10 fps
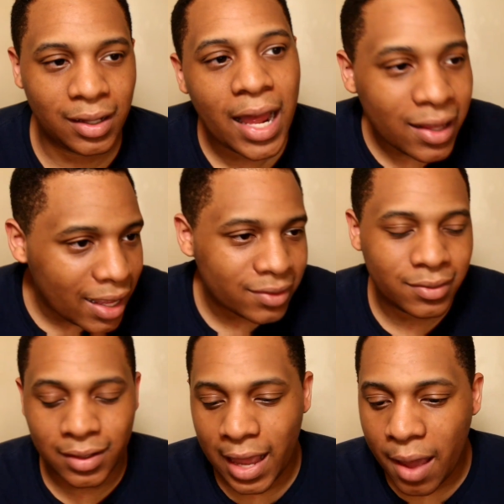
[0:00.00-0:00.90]
lot of that
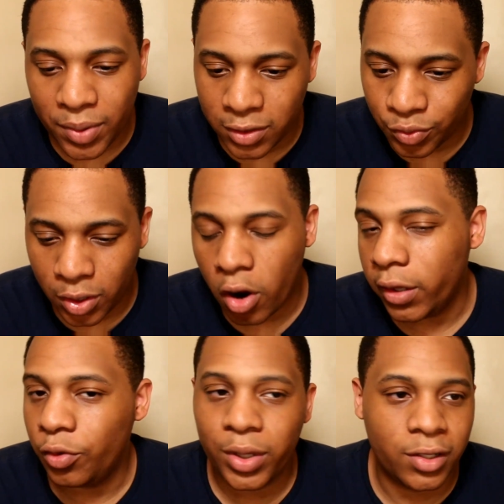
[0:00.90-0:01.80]
happens with
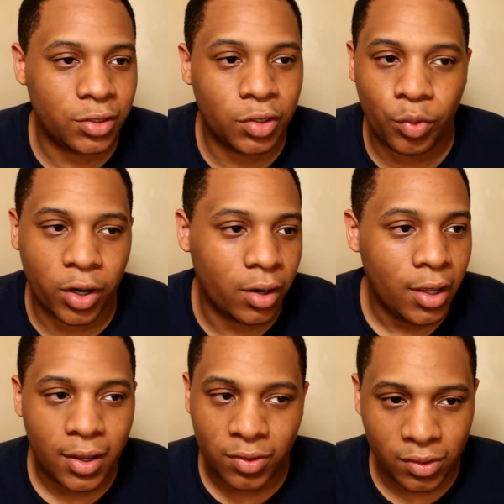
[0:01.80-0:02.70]
Harley Quinn too, where
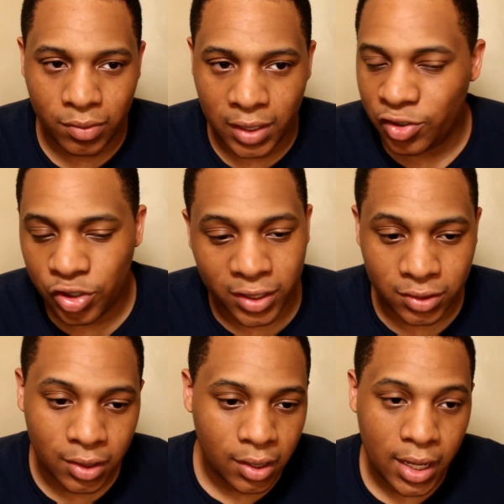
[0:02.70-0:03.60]
it's
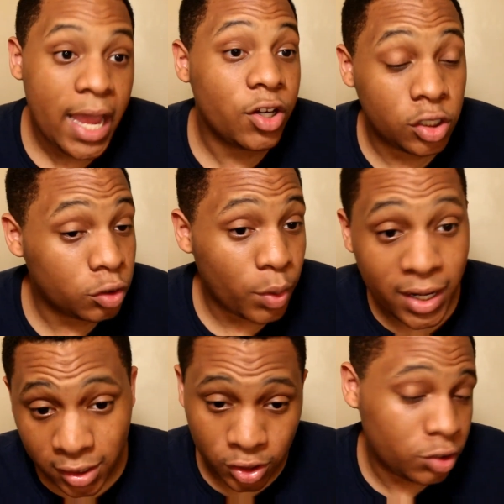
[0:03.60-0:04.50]
just, hey, she's
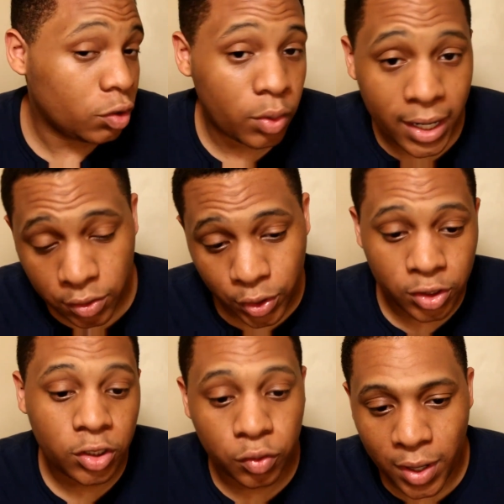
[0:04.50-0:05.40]
crazy. She's the crazy one.
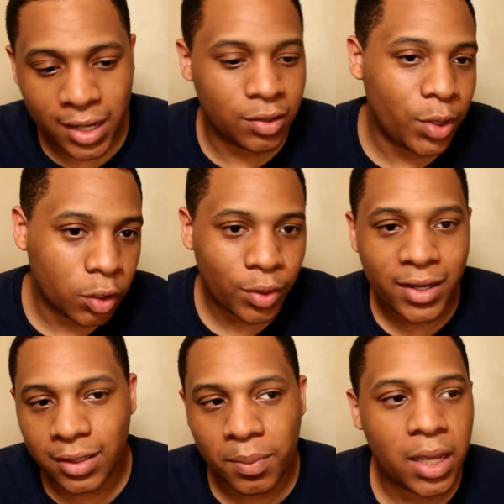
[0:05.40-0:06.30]
She's crazy. What a
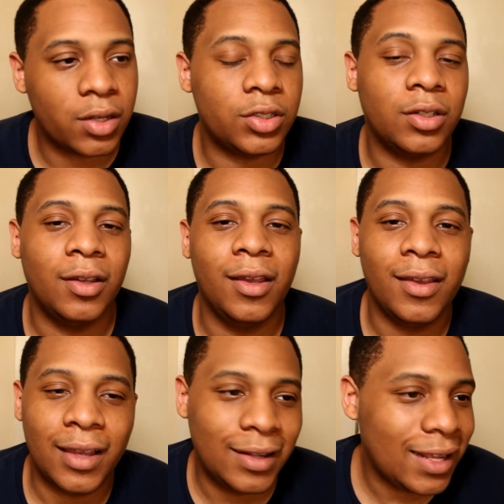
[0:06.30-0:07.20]
crazy bitch.
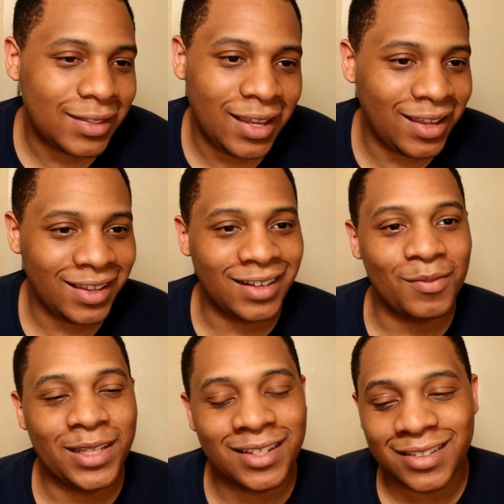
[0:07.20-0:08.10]
And that's it. I
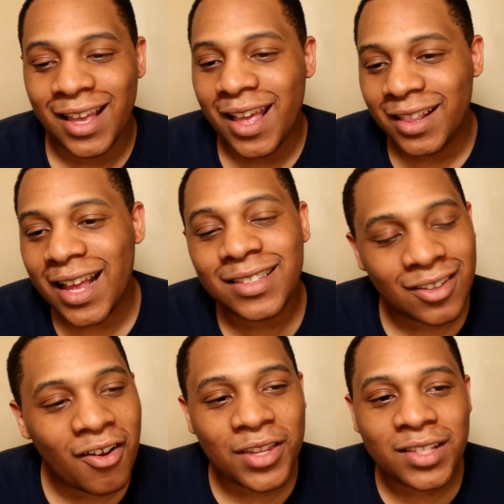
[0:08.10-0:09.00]
mean, that's
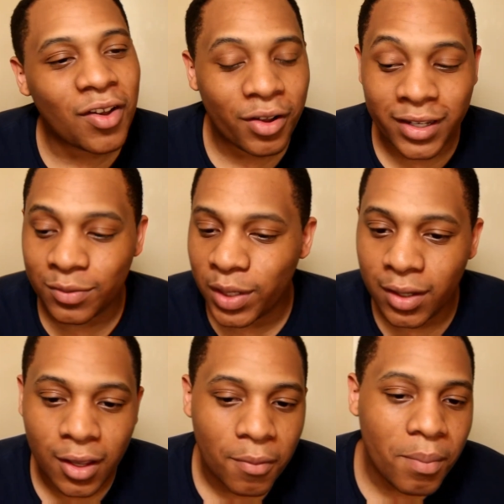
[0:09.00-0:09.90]
all it is. But
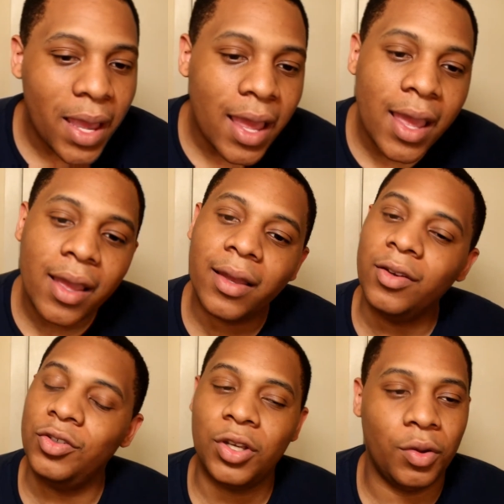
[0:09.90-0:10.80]

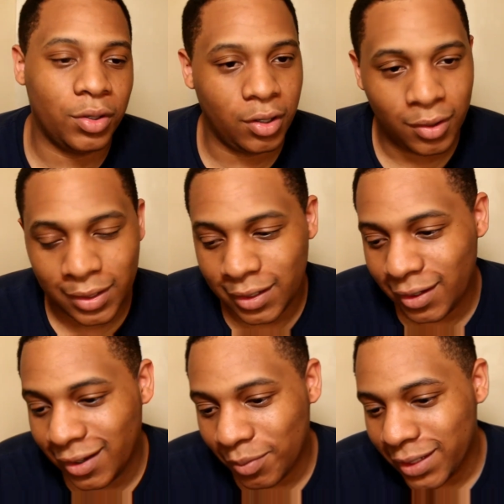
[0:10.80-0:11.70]
man, Joker.
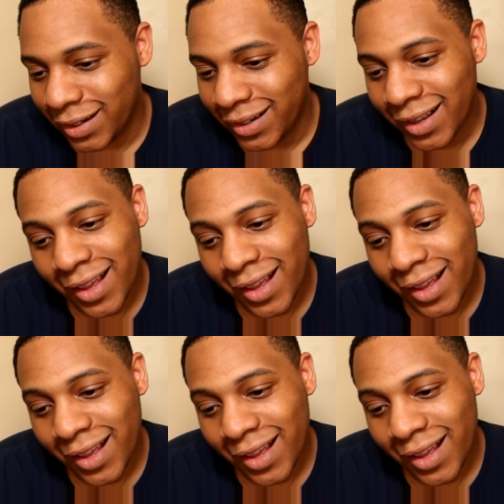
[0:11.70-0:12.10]
Yeah, I mean,